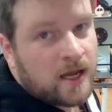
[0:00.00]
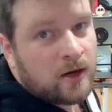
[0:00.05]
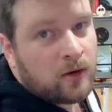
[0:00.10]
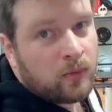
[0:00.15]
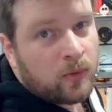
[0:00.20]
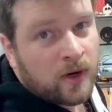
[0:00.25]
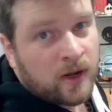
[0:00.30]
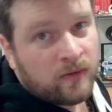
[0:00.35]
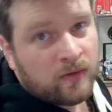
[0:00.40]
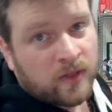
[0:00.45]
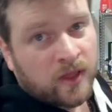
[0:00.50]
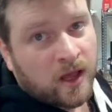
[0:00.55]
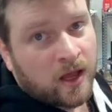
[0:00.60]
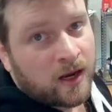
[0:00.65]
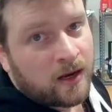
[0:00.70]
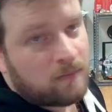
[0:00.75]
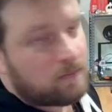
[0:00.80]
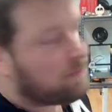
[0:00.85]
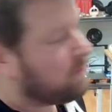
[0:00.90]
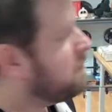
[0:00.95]
or whatever
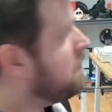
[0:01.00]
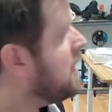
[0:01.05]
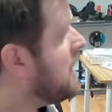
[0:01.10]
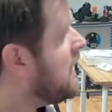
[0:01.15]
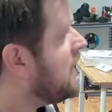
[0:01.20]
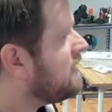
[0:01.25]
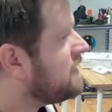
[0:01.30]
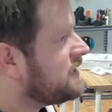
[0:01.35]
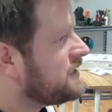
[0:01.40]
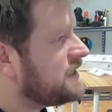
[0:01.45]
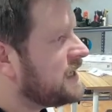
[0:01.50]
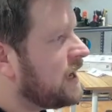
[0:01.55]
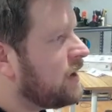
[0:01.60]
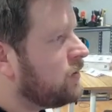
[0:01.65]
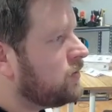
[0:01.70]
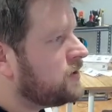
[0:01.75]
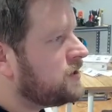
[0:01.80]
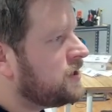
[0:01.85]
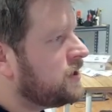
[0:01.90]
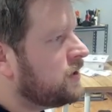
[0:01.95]
that maths
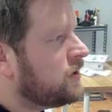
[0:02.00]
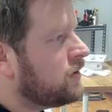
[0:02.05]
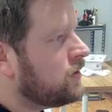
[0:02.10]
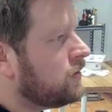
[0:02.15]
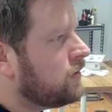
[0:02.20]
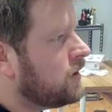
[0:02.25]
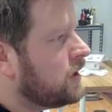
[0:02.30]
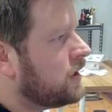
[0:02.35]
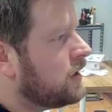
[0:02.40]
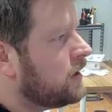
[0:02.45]
out to.